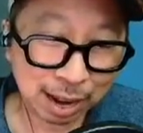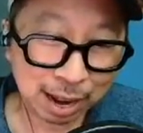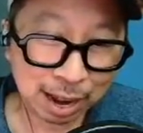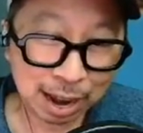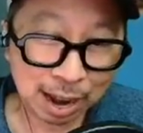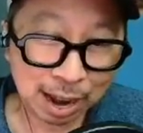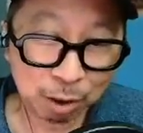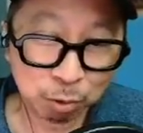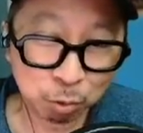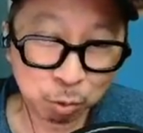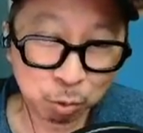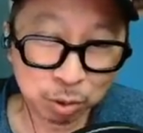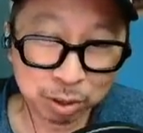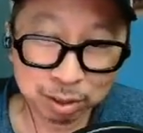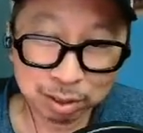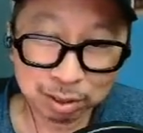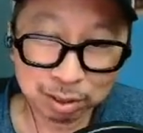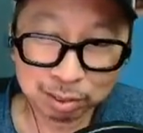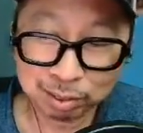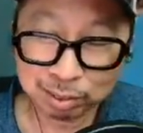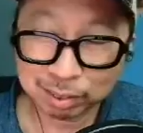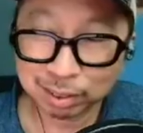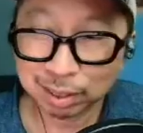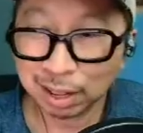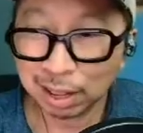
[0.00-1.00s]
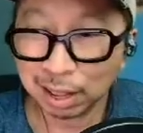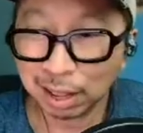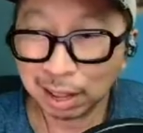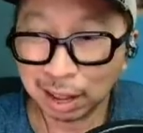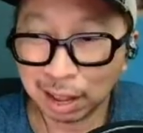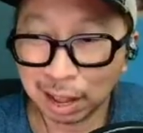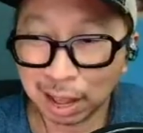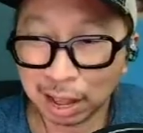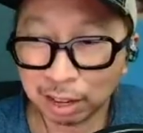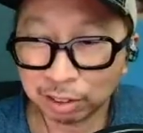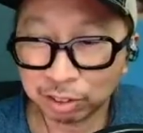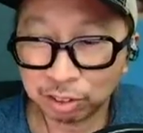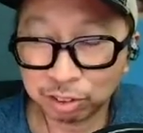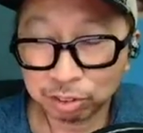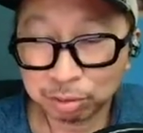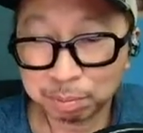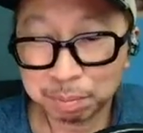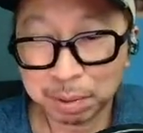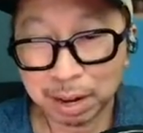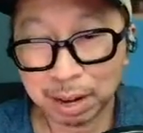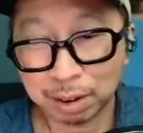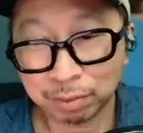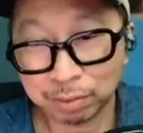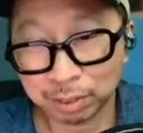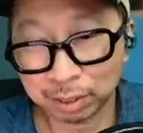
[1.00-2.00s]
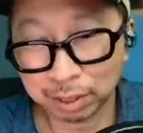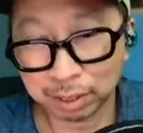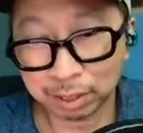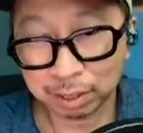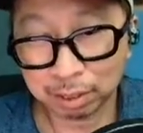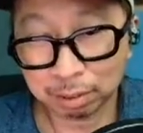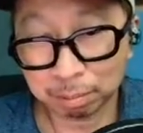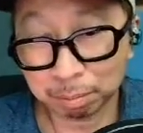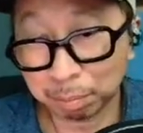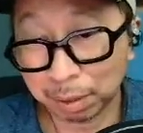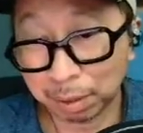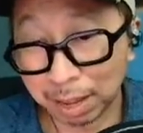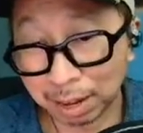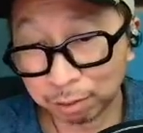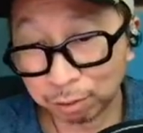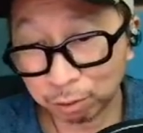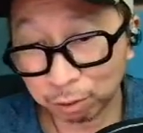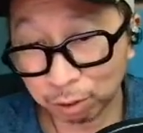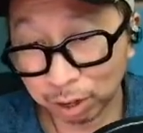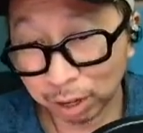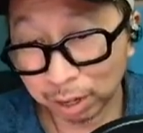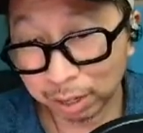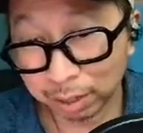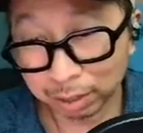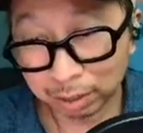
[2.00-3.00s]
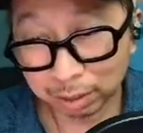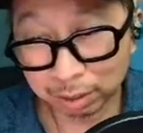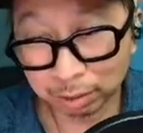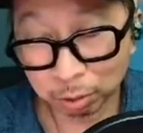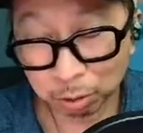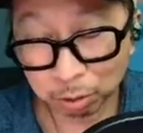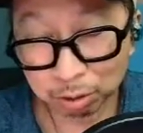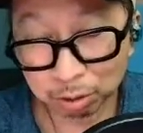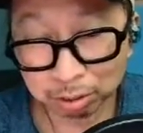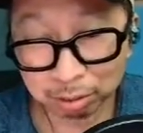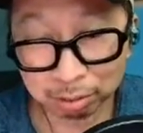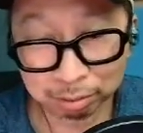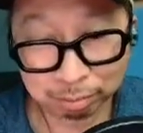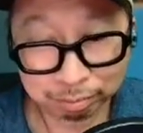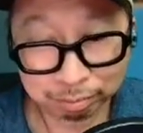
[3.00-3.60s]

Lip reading: at worst, I'll just might have to get it on Black Friday or